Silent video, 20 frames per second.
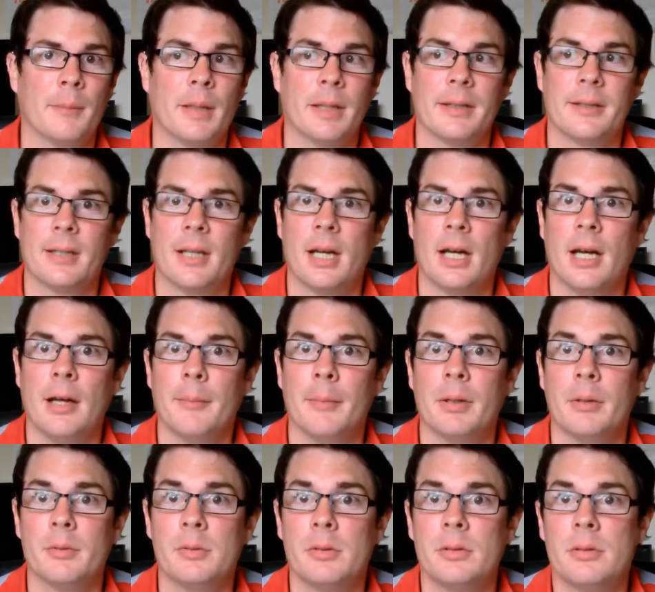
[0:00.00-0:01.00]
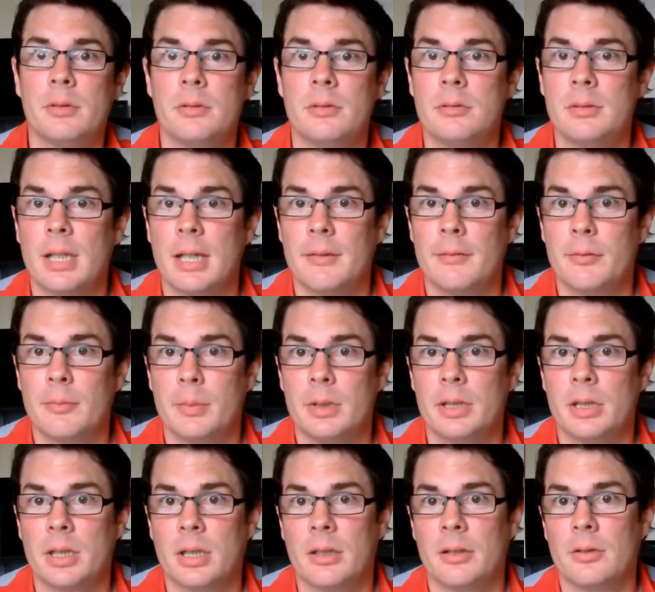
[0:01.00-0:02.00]
by the time it was time for
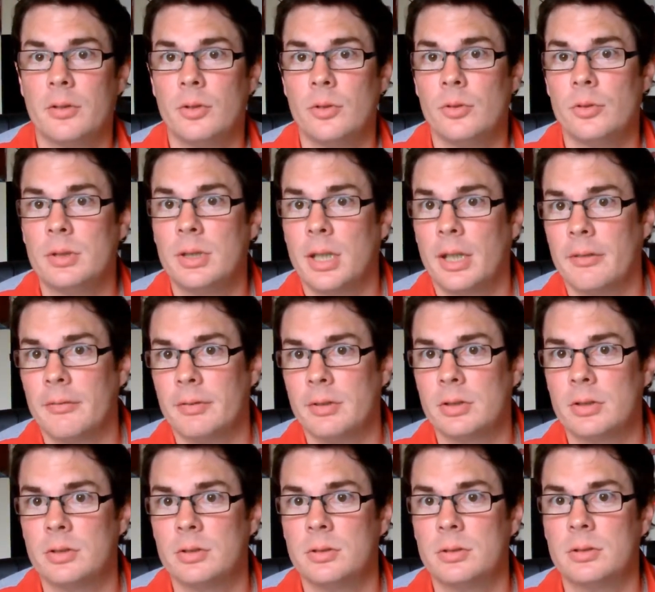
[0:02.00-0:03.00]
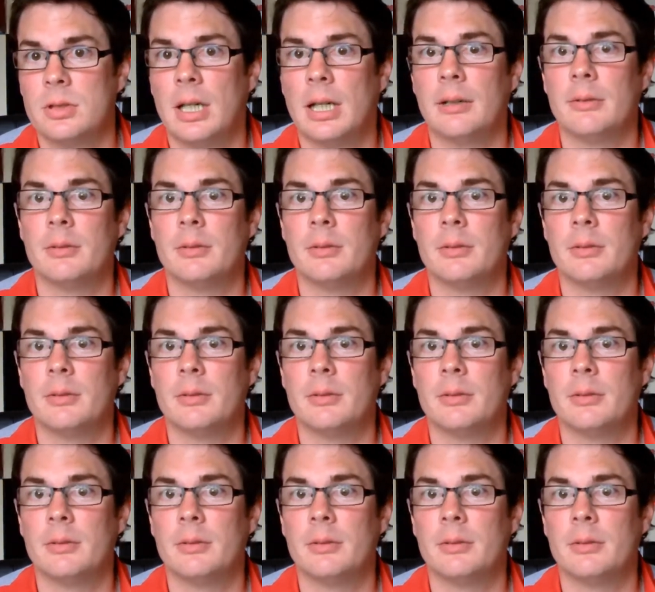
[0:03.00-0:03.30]
me to go to secondary school,